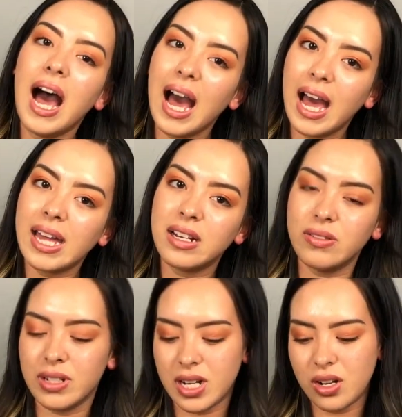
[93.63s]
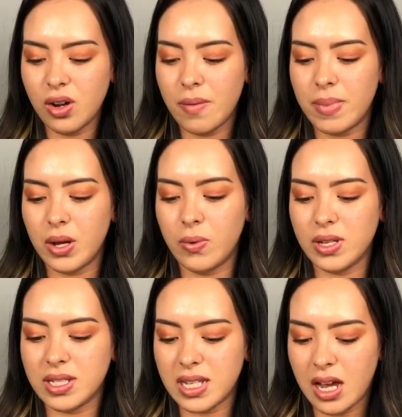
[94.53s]
I don't know, but
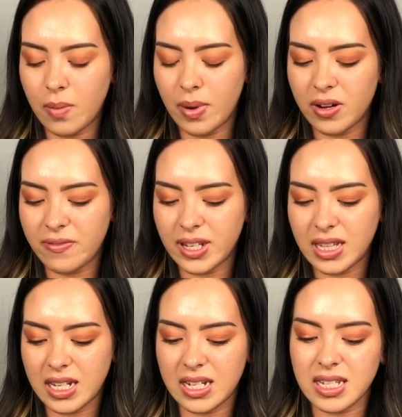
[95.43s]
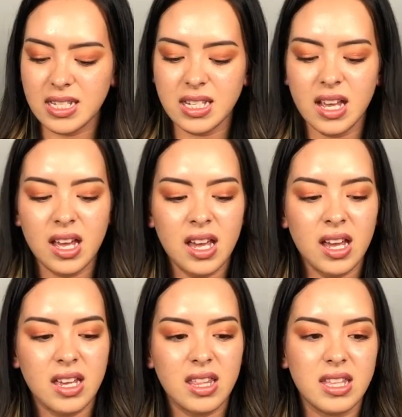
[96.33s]
we'll see how perfect it is.
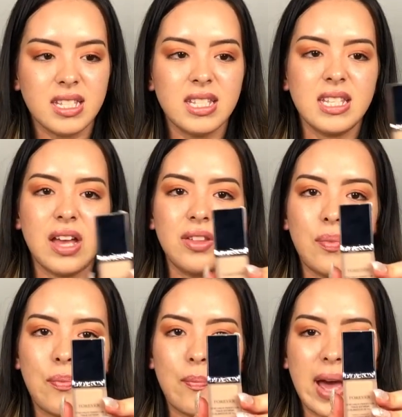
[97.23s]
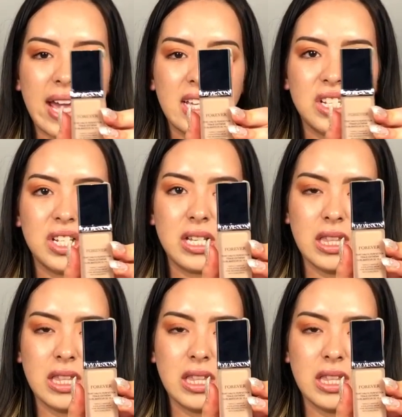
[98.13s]
This is how the packaging